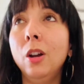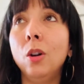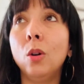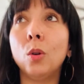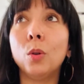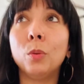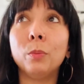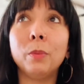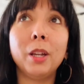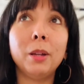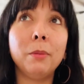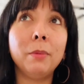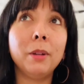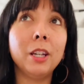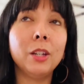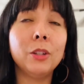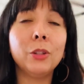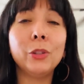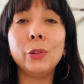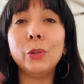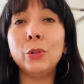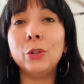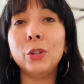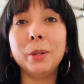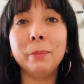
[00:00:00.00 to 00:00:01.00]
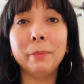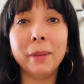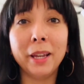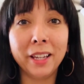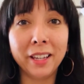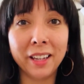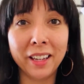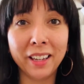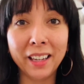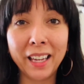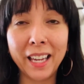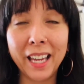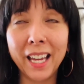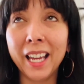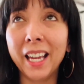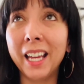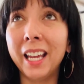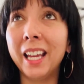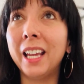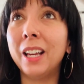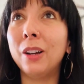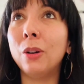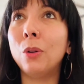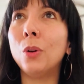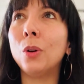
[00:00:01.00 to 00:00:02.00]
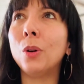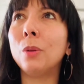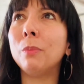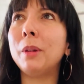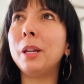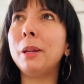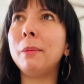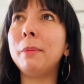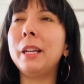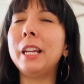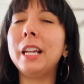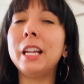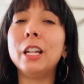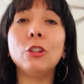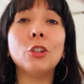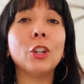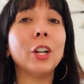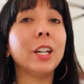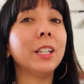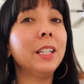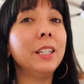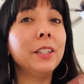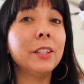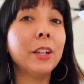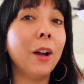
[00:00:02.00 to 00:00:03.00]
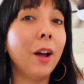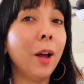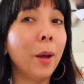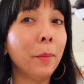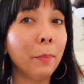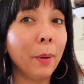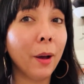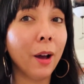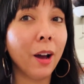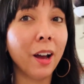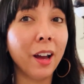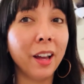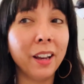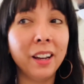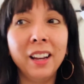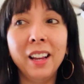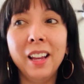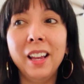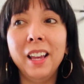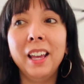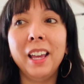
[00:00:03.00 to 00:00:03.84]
or maybe a sushi making kit, or maybe a Chinese hot pot.